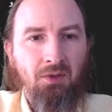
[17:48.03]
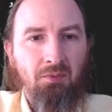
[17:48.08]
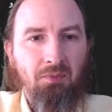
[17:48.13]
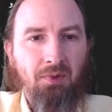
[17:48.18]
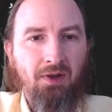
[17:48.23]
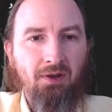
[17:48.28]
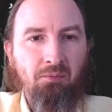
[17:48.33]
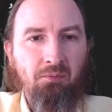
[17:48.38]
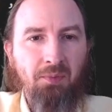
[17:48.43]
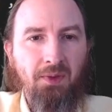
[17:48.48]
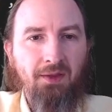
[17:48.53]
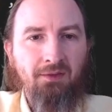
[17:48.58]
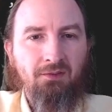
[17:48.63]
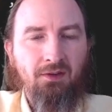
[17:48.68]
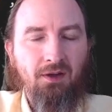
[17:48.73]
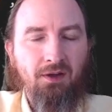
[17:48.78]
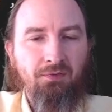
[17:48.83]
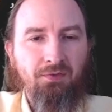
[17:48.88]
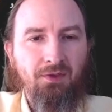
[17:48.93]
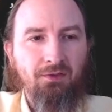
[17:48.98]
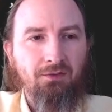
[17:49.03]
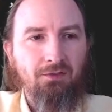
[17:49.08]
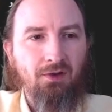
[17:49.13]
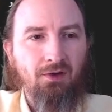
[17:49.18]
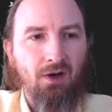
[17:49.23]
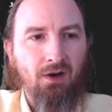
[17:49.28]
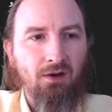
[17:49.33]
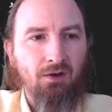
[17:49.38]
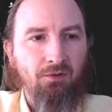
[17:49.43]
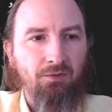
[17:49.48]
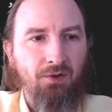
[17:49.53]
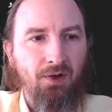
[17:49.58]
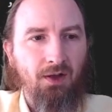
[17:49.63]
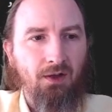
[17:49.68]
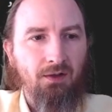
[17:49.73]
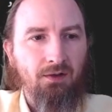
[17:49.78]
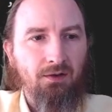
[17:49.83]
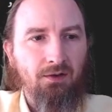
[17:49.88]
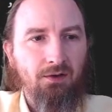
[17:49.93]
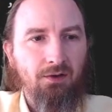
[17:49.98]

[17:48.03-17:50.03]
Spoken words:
but I based off this Docker file.